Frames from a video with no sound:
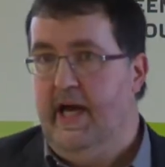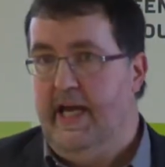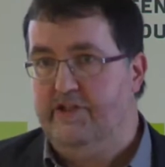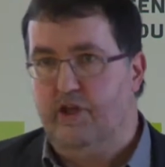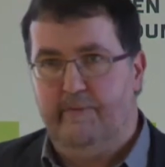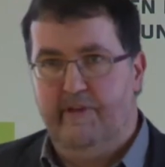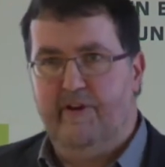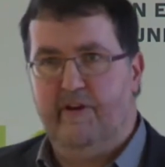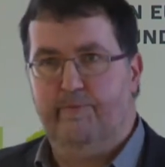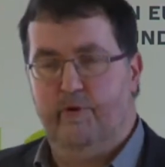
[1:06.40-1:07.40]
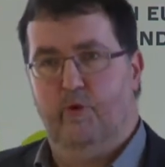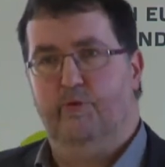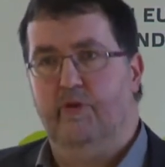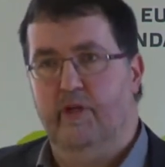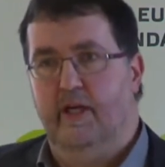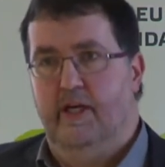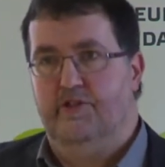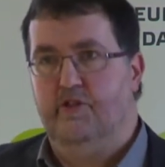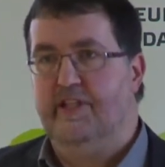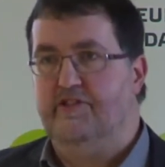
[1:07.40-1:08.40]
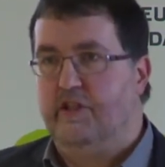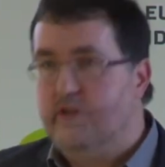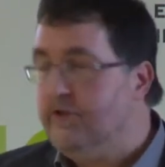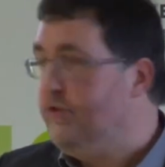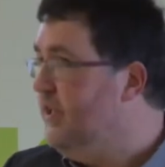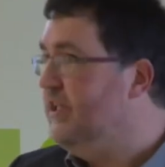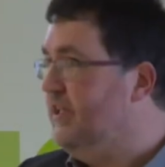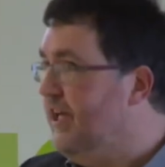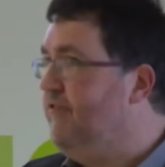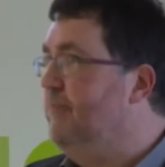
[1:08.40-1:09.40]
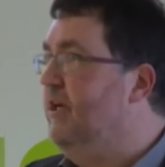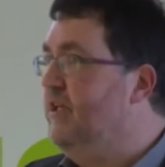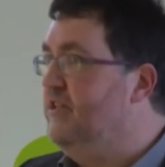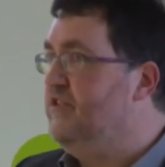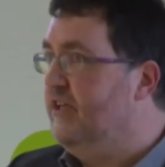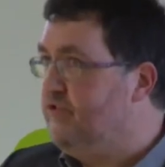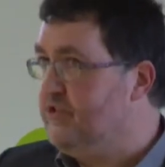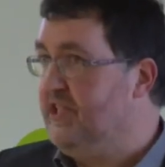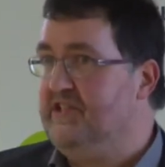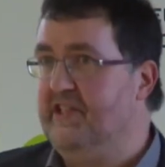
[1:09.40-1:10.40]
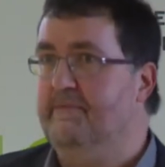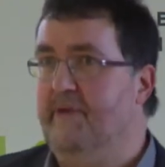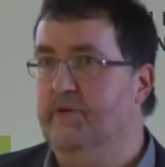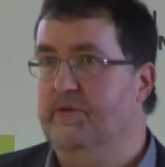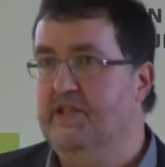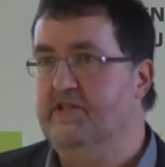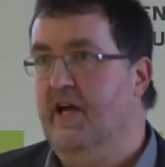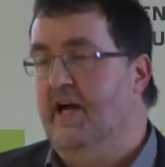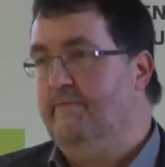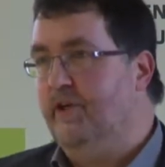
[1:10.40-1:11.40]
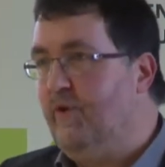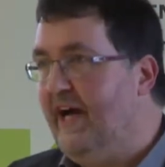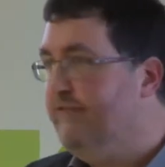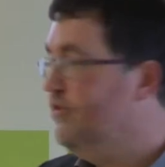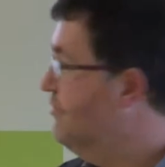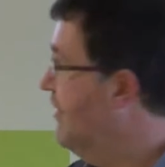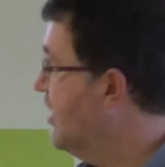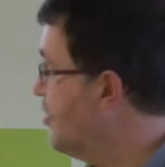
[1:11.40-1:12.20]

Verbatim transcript: it's going to be very broad. So it's a good thing that everybody is enthusiastic about this, but we have to make